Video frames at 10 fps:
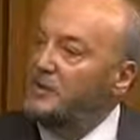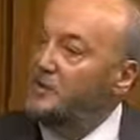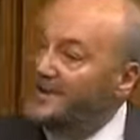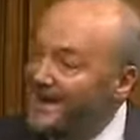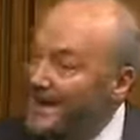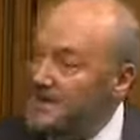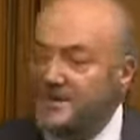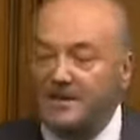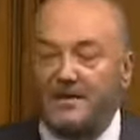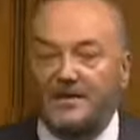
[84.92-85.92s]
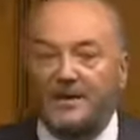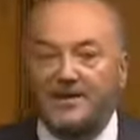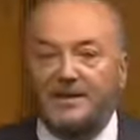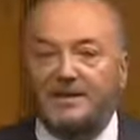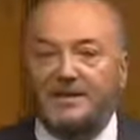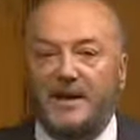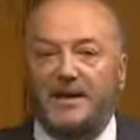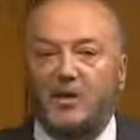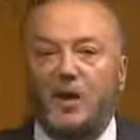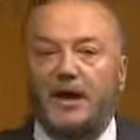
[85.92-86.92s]
to tell us that this
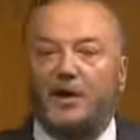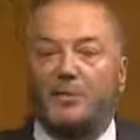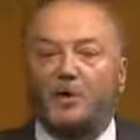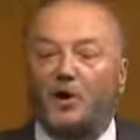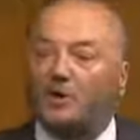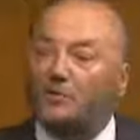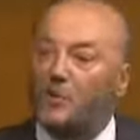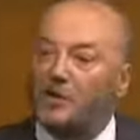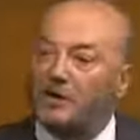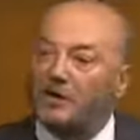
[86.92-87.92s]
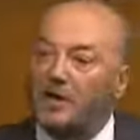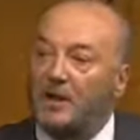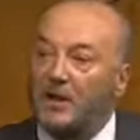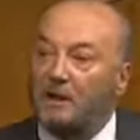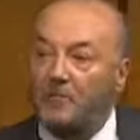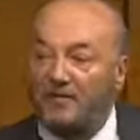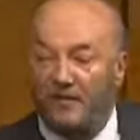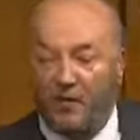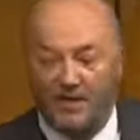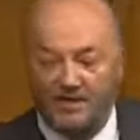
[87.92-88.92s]
inquiry will not report
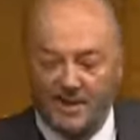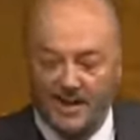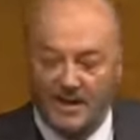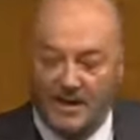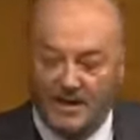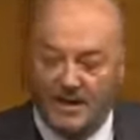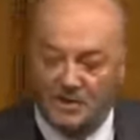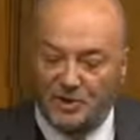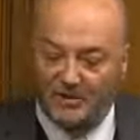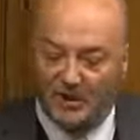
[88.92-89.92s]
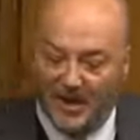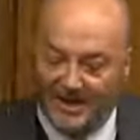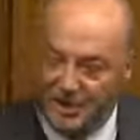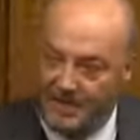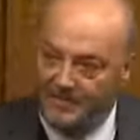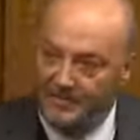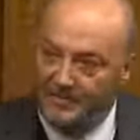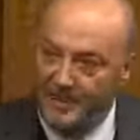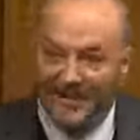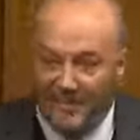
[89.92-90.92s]
before the general election.
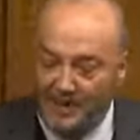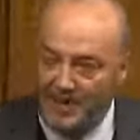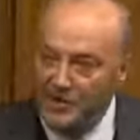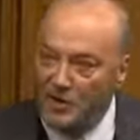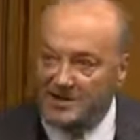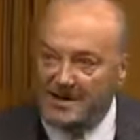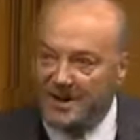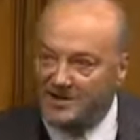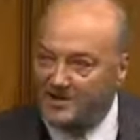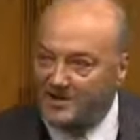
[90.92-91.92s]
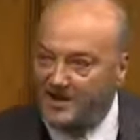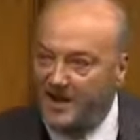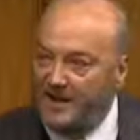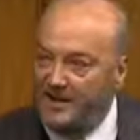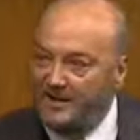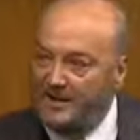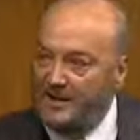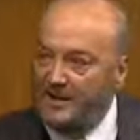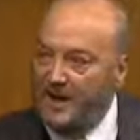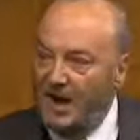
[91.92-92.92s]
Everybody knows the answer to that.
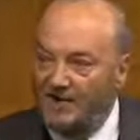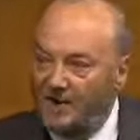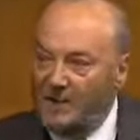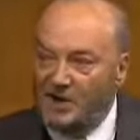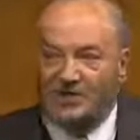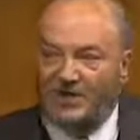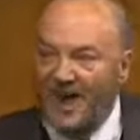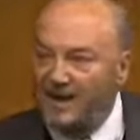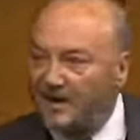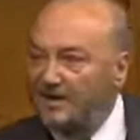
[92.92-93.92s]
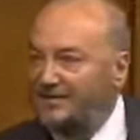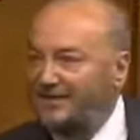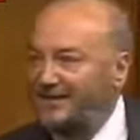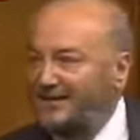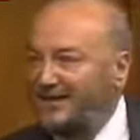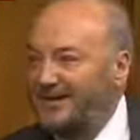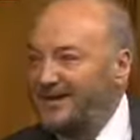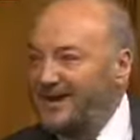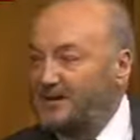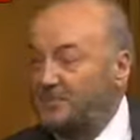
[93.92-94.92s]
However much flannel
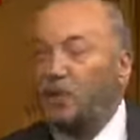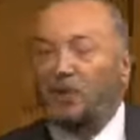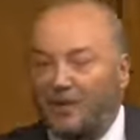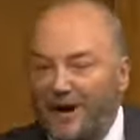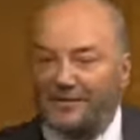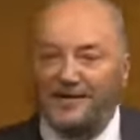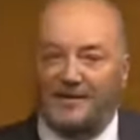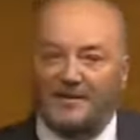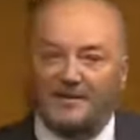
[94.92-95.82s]
is pulled around it,